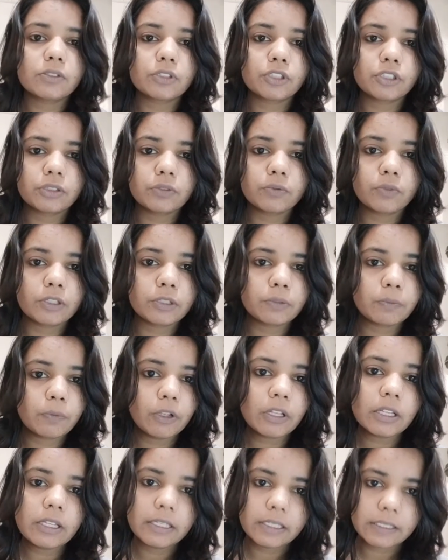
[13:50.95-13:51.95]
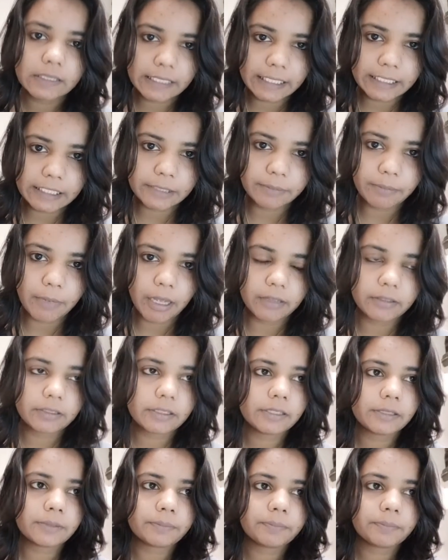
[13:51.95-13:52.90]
question was for 6 marks.